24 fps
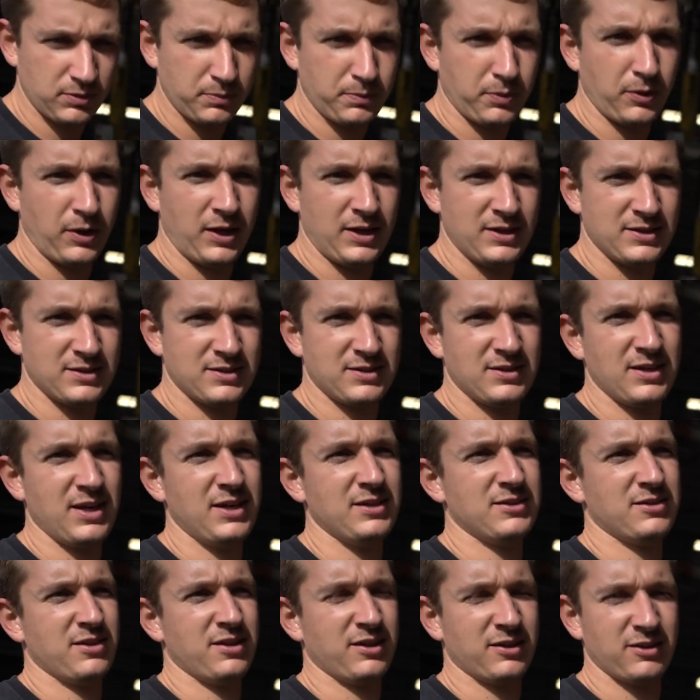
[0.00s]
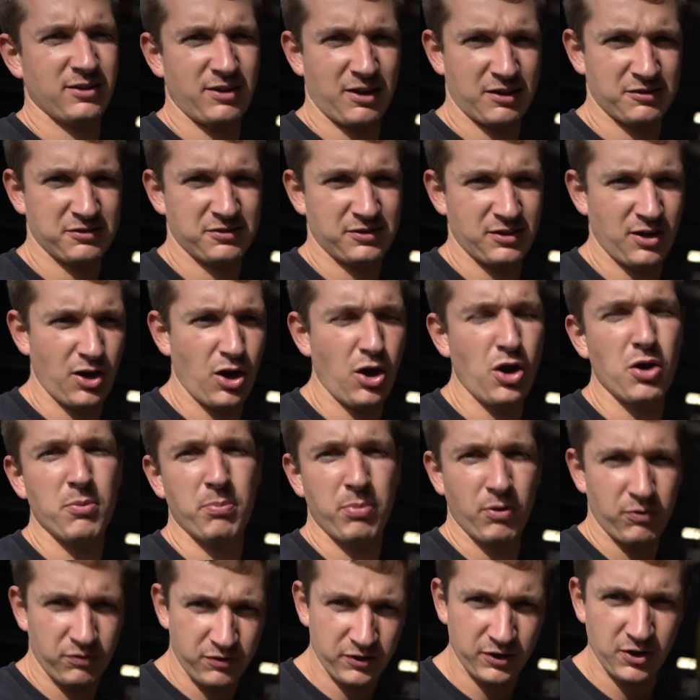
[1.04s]
put it into the class
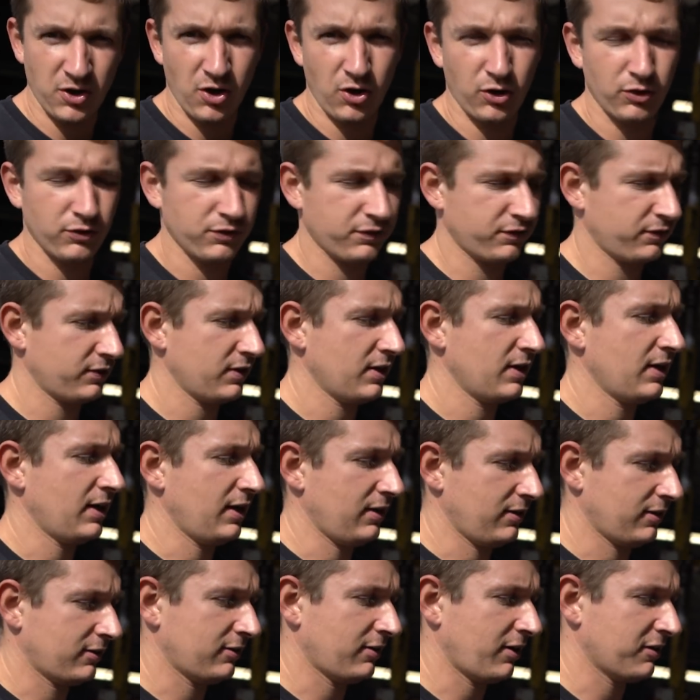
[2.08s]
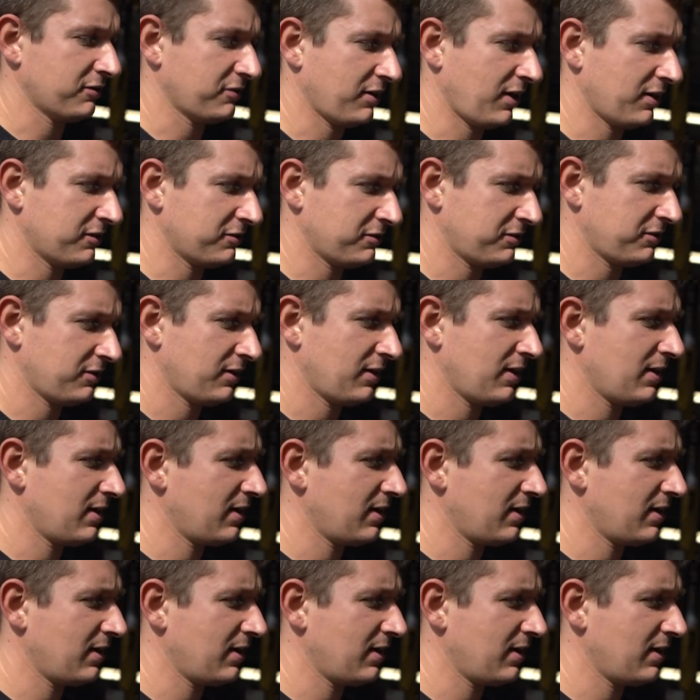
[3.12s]
above the Golf in the Class S.